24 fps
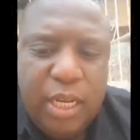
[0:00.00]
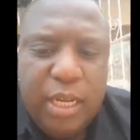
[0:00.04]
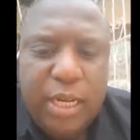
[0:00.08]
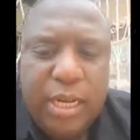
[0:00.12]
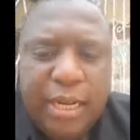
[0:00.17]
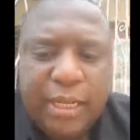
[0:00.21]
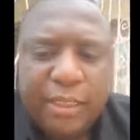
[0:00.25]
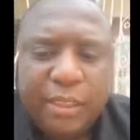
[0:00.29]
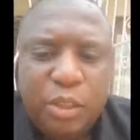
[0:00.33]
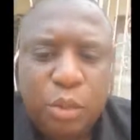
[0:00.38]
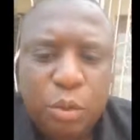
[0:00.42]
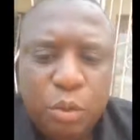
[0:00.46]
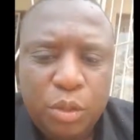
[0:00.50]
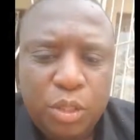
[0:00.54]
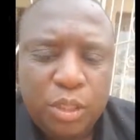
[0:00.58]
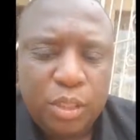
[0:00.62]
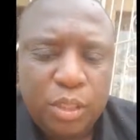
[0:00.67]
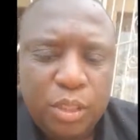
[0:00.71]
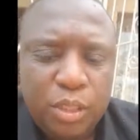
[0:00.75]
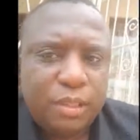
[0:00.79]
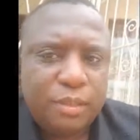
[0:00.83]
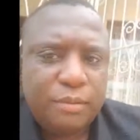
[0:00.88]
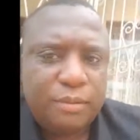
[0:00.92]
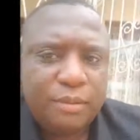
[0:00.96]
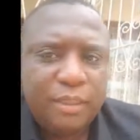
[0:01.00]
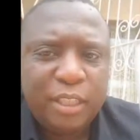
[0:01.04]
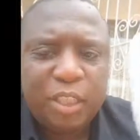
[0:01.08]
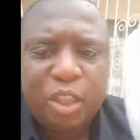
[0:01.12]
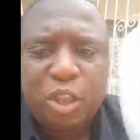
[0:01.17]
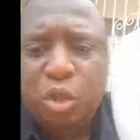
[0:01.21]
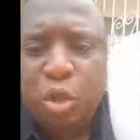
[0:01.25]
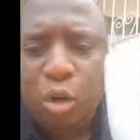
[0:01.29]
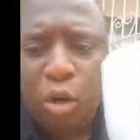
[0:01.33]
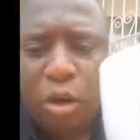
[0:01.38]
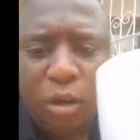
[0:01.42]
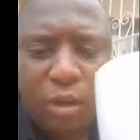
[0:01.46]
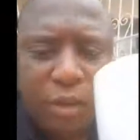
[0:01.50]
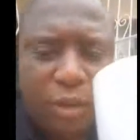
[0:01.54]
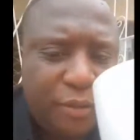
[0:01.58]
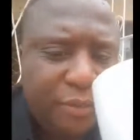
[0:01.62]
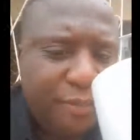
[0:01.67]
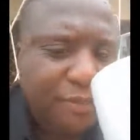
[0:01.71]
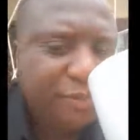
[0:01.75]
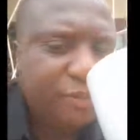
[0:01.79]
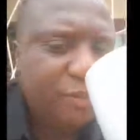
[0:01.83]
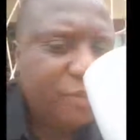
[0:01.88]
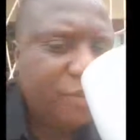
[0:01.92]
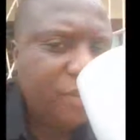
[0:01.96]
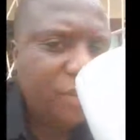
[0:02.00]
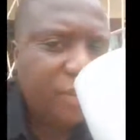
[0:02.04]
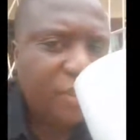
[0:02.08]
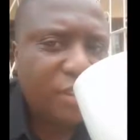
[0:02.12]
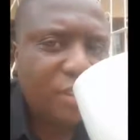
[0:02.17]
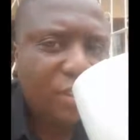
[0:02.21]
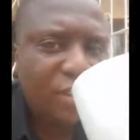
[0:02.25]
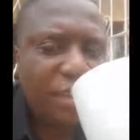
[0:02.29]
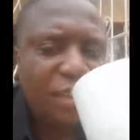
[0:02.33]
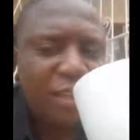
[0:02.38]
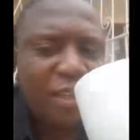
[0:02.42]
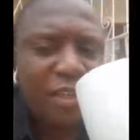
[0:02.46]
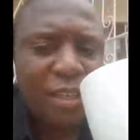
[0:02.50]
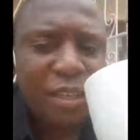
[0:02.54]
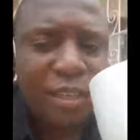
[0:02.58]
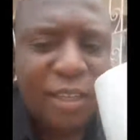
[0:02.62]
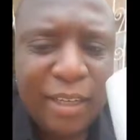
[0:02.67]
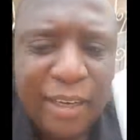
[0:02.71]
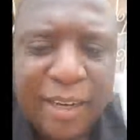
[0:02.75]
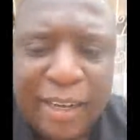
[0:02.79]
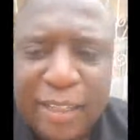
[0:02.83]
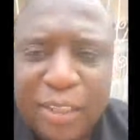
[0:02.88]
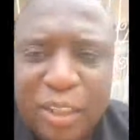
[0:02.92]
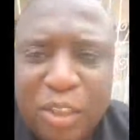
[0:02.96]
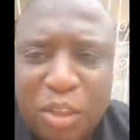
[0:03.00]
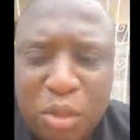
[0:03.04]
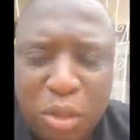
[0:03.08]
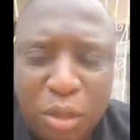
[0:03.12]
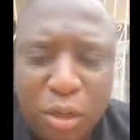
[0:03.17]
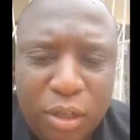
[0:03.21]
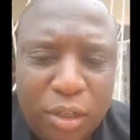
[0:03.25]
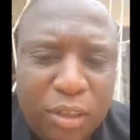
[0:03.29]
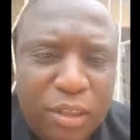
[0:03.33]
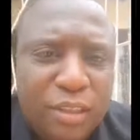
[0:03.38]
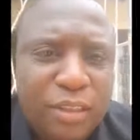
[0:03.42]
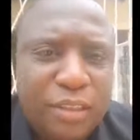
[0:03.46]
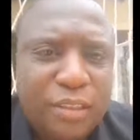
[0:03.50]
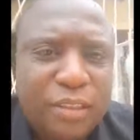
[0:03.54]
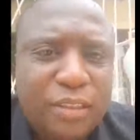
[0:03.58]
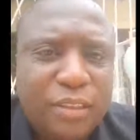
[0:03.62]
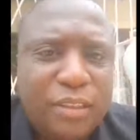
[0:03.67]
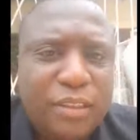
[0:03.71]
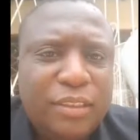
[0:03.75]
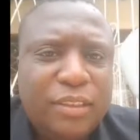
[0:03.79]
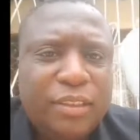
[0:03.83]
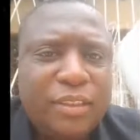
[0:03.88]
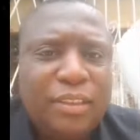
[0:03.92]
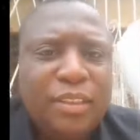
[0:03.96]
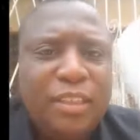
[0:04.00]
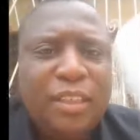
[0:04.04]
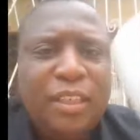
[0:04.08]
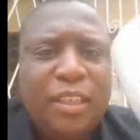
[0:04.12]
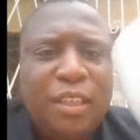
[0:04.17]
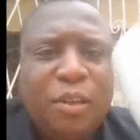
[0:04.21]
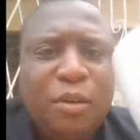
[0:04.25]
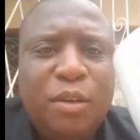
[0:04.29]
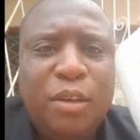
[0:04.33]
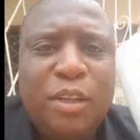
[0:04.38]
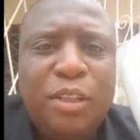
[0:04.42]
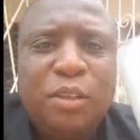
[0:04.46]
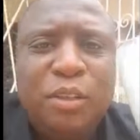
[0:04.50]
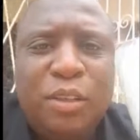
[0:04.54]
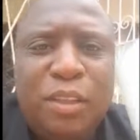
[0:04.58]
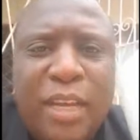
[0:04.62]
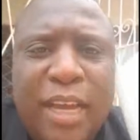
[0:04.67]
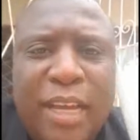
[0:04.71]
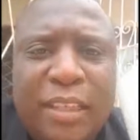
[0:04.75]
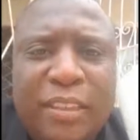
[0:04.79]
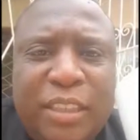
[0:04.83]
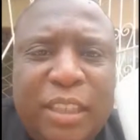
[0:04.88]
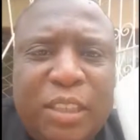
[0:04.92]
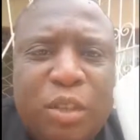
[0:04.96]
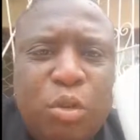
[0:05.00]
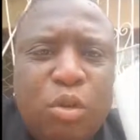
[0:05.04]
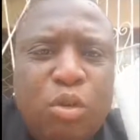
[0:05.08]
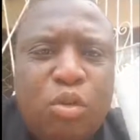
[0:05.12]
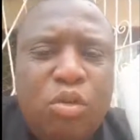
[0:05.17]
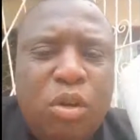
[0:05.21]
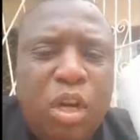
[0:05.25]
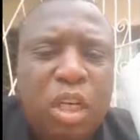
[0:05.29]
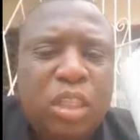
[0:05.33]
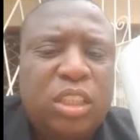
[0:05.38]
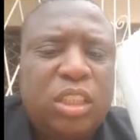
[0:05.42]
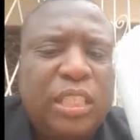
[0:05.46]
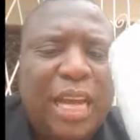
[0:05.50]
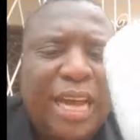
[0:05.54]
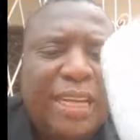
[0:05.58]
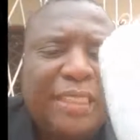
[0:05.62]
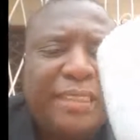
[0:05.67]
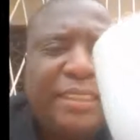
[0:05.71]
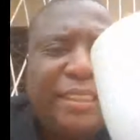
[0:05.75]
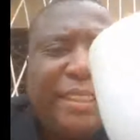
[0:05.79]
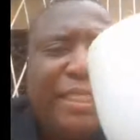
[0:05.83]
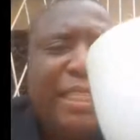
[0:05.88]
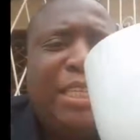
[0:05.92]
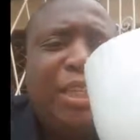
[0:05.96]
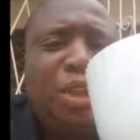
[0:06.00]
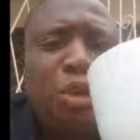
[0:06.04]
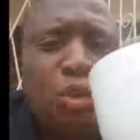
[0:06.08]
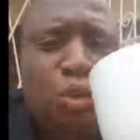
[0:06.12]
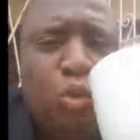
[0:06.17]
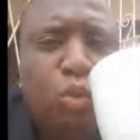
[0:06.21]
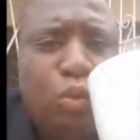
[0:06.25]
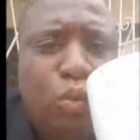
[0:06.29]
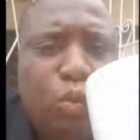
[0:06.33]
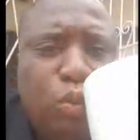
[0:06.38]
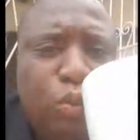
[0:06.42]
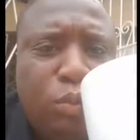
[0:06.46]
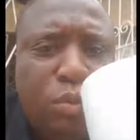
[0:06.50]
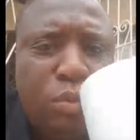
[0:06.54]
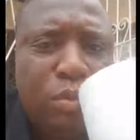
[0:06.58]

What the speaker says: Let's do this. Let's talk. Let's talk. Kuda's online. This little rockstar. See you.